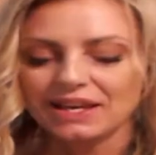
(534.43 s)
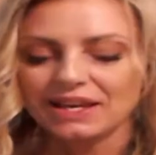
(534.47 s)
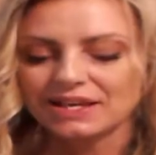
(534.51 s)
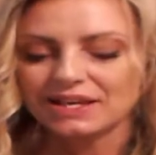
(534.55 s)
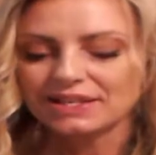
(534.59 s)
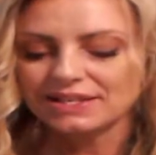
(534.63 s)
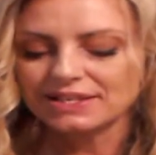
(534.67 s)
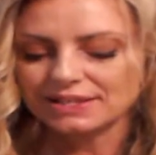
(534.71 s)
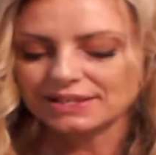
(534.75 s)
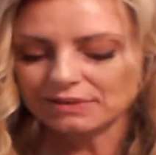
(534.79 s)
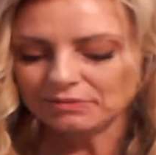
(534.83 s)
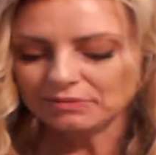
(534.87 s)

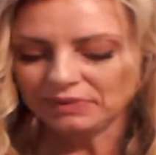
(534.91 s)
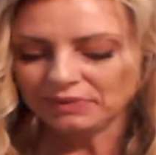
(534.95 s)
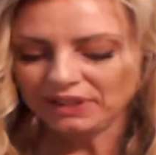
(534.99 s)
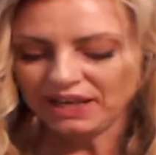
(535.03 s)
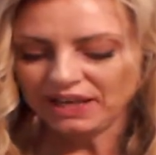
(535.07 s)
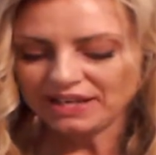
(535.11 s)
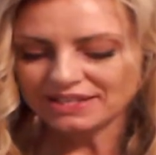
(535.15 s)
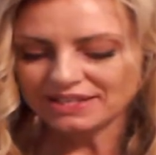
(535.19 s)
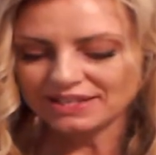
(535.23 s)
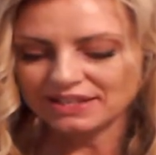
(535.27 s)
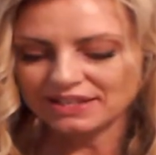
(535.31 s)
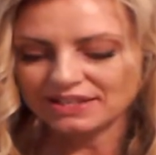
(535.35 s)
some
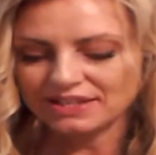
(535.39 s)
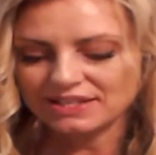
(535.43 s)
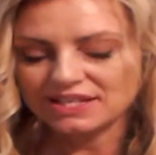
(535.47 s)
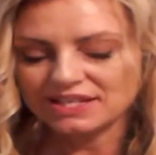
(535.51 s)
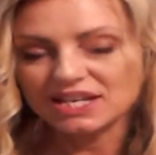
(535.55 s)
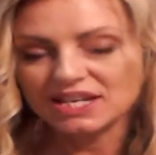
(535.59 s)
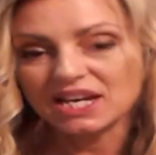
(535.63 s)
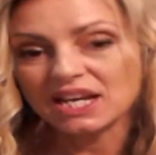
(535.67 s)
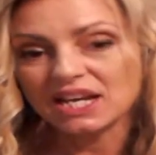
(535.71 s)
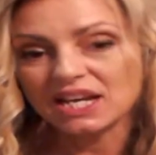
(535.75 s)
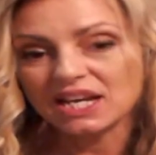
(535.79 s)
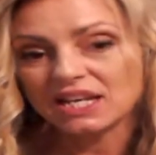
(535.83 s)
lessons
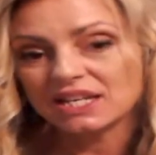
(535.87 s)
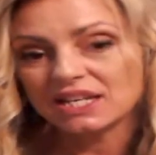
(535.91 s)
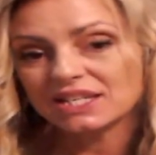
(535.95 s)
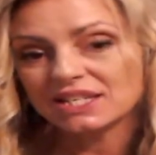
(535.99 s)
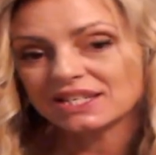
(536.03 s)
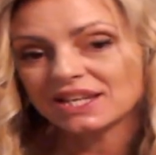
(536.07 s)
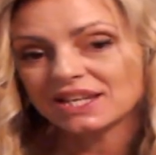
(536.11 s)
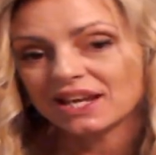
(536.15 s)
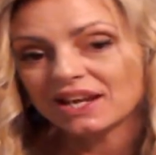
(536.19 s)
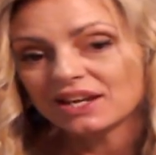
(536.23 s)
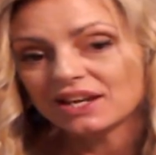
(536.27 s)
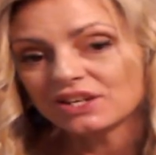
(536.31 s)
in
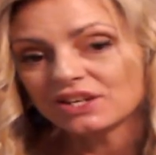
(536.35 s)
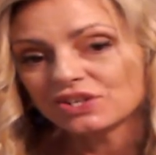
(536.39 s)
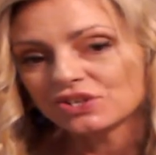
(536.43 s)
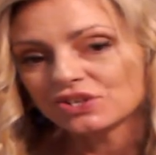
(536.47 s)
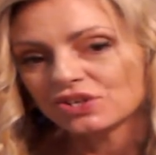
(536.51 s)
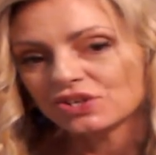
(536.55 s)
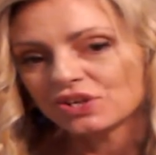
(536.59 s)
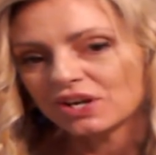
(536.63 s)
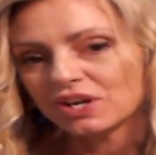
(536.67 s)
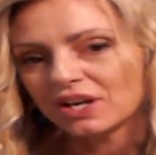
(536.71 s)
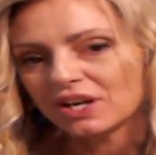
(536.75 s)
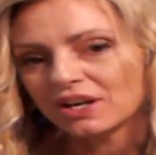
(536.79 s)

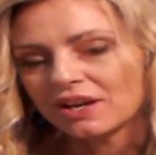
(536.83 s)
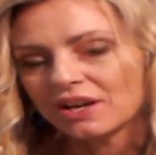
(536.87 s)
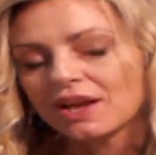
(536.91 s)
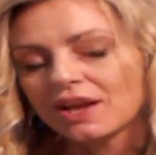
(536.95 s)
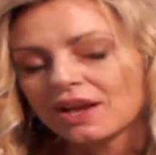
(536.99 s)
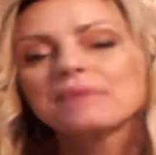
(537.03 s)
Tantrum.